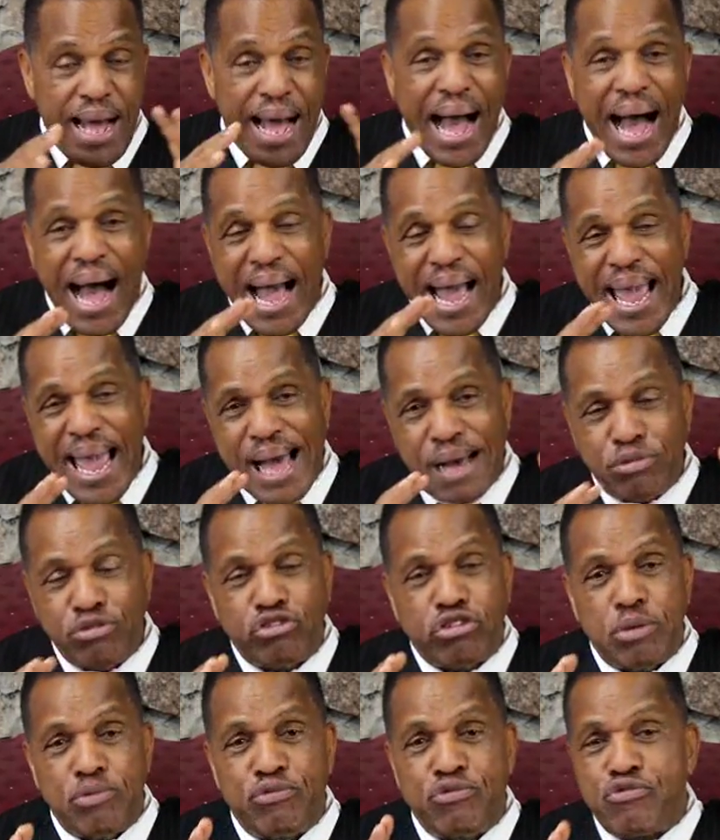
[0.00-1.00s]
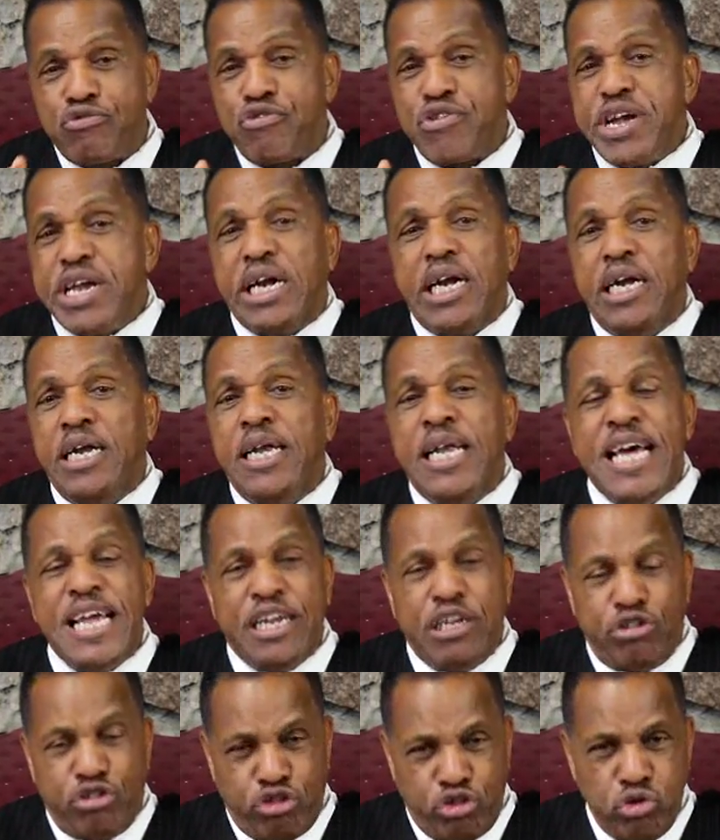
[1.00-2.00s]
I have some free
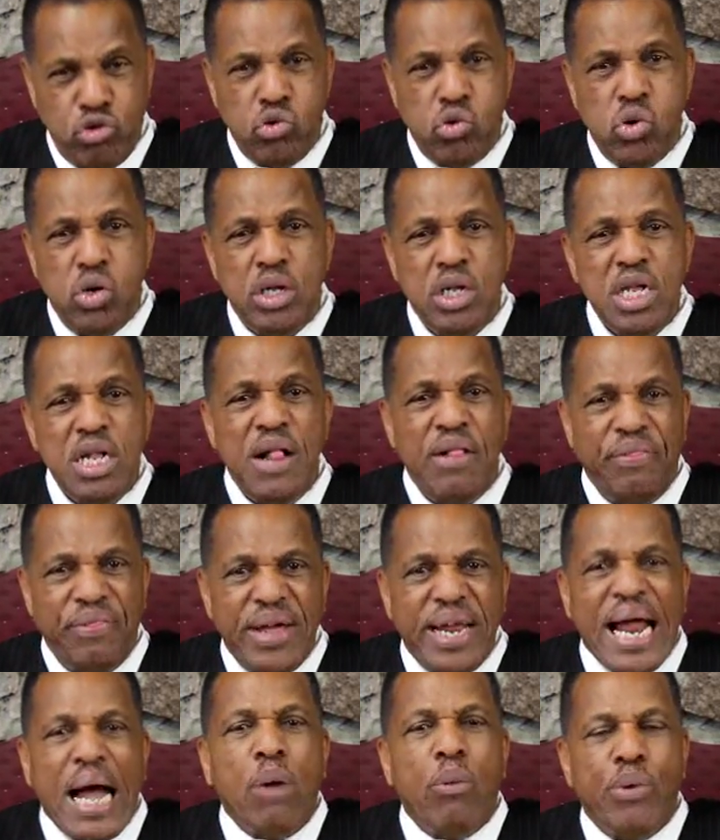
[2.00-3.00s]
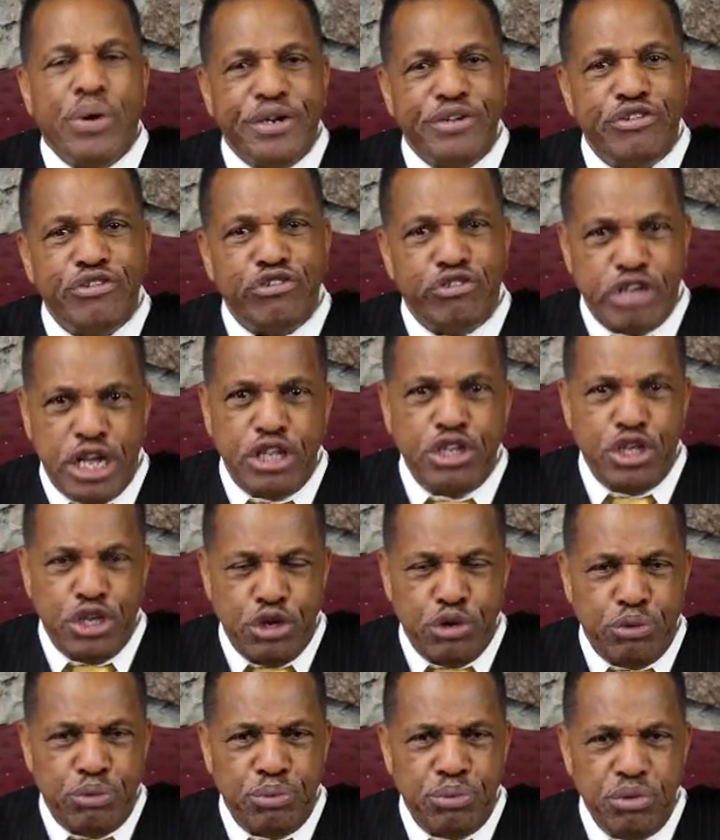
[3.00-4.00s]
literature that I want to send
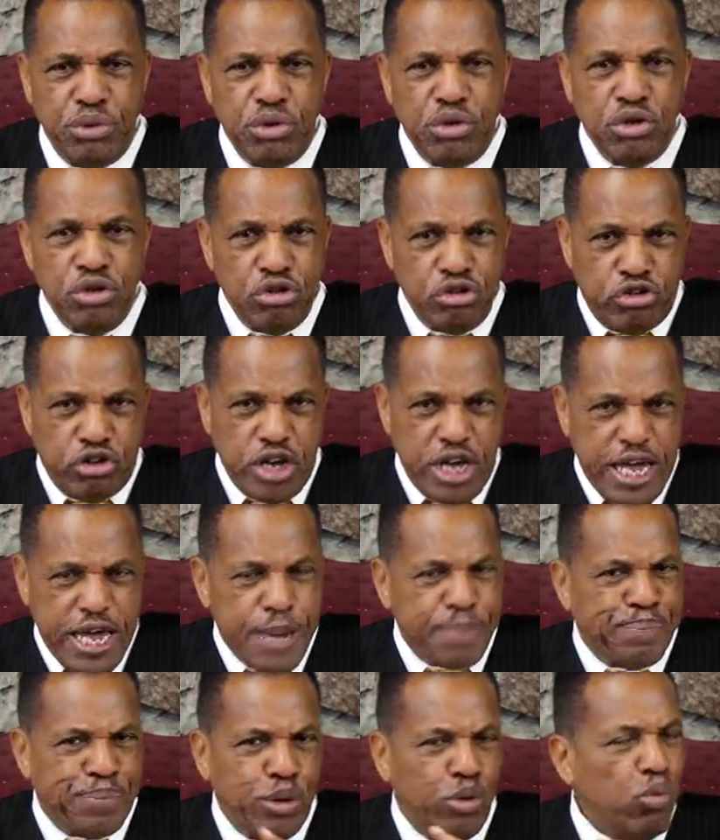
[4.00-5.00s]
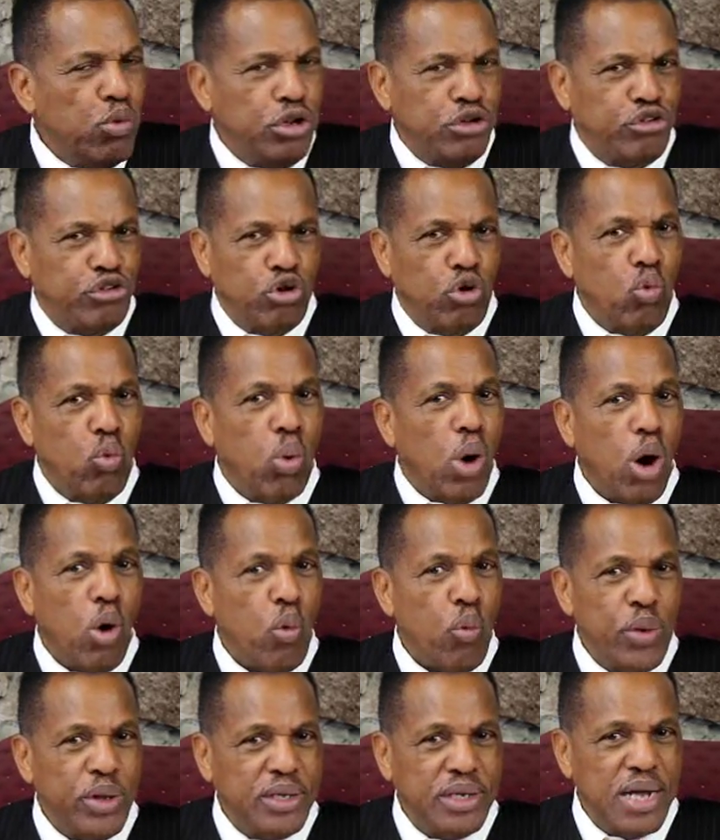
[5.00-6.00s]
you to help you with your
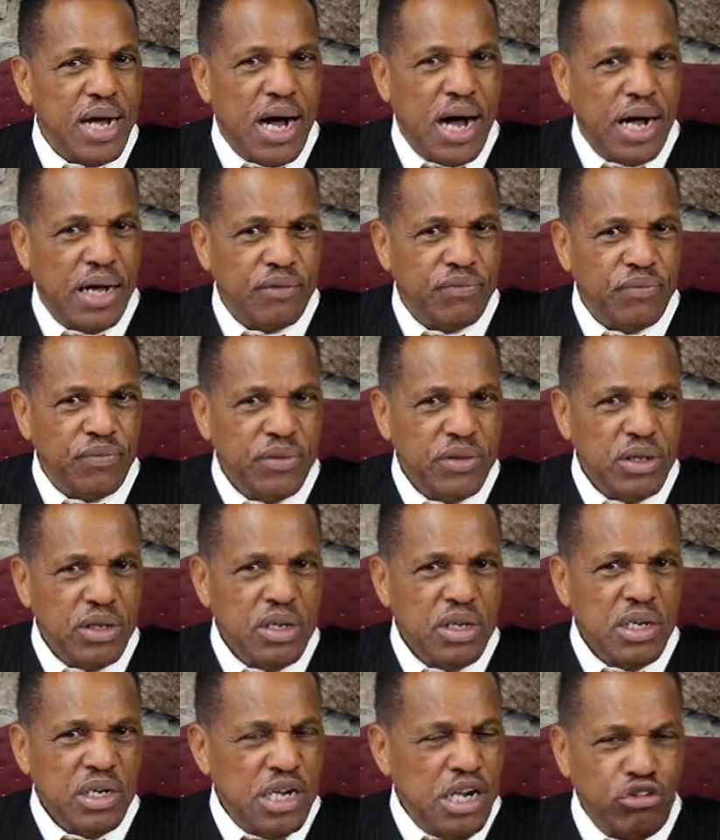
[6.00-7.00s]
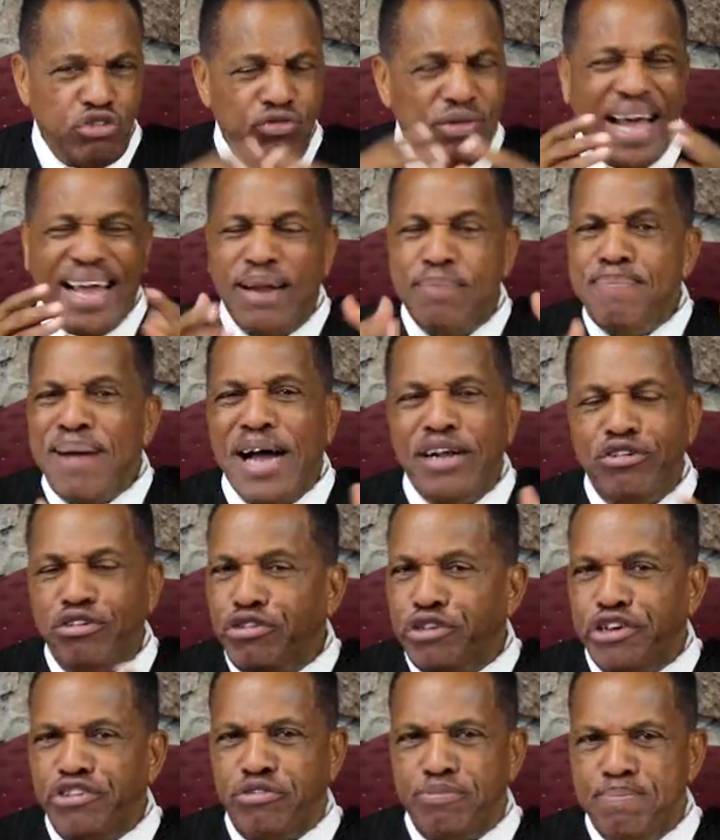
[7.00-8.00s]
walk with God. It's not about
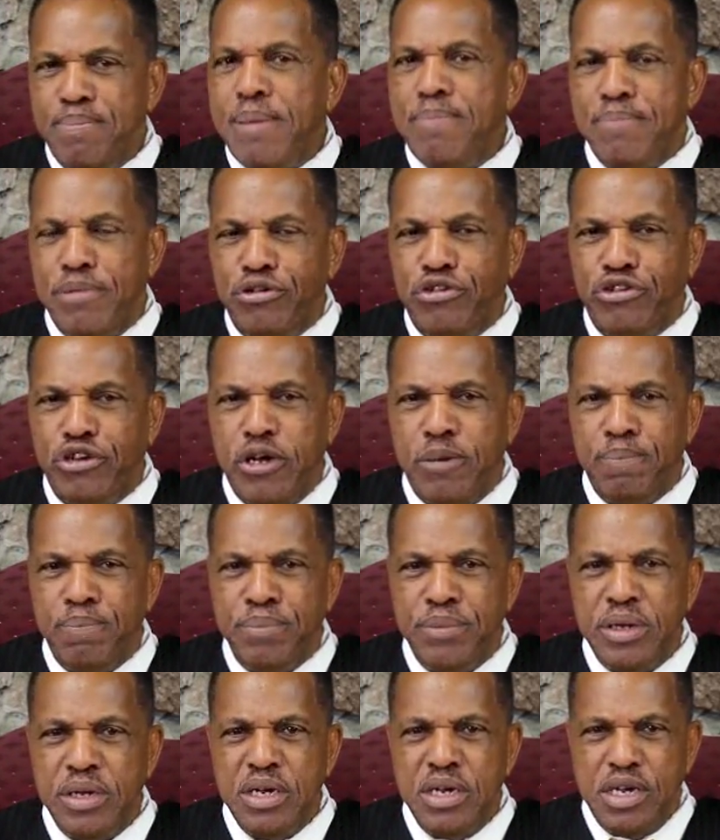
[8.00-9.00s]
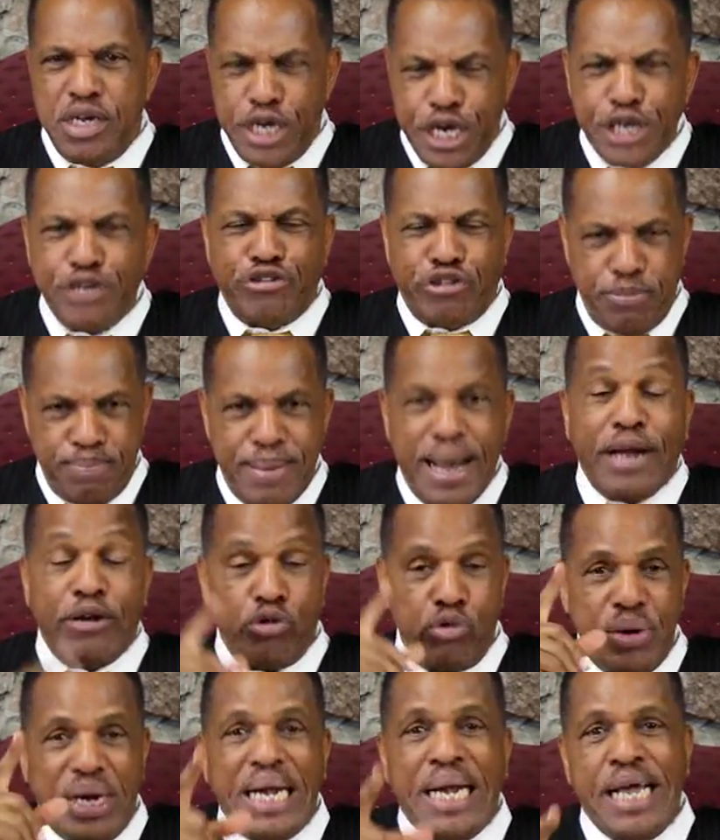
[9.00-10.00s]
church membership, it's
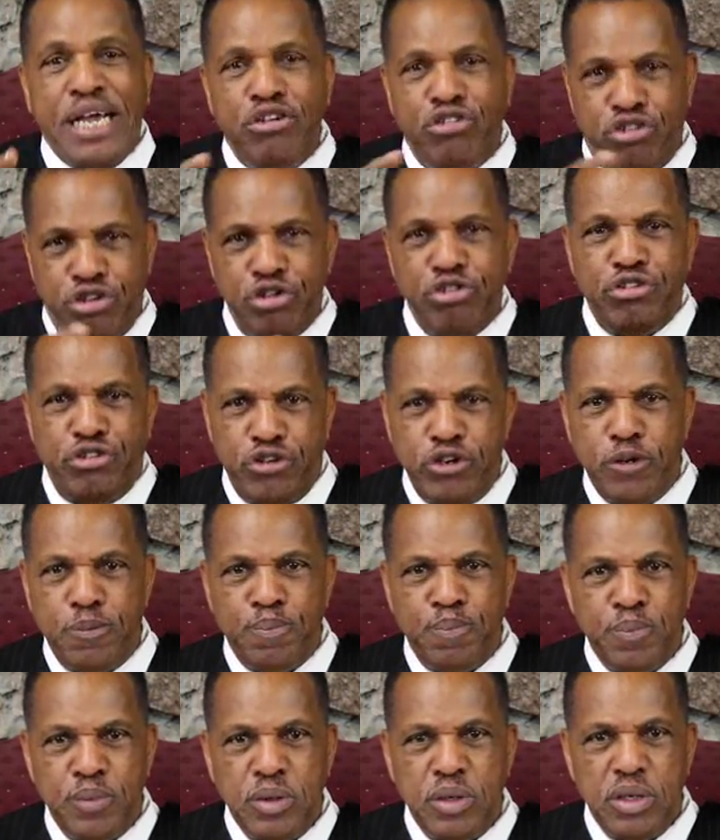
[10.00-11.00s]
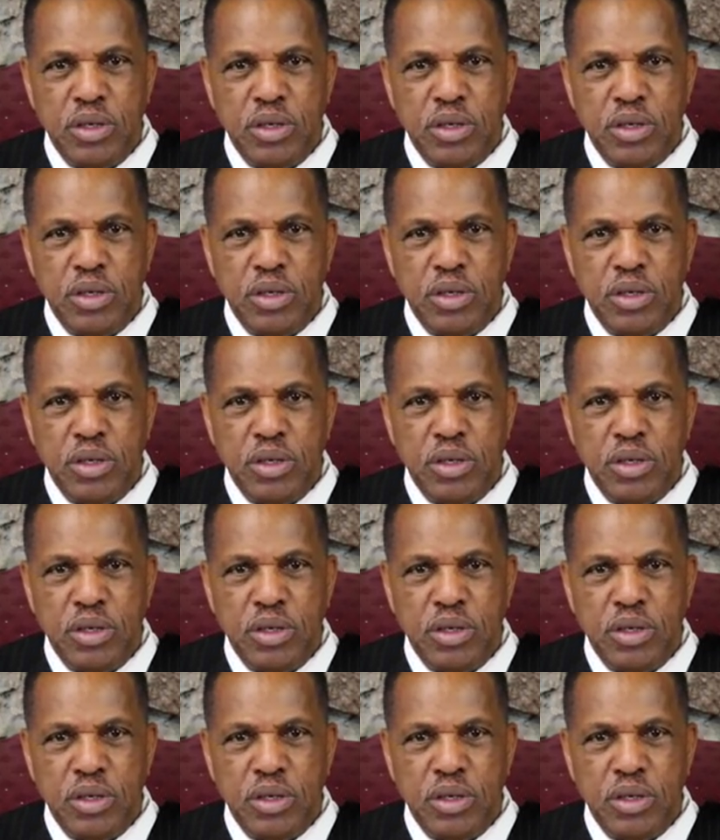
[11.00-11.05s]
about relationship.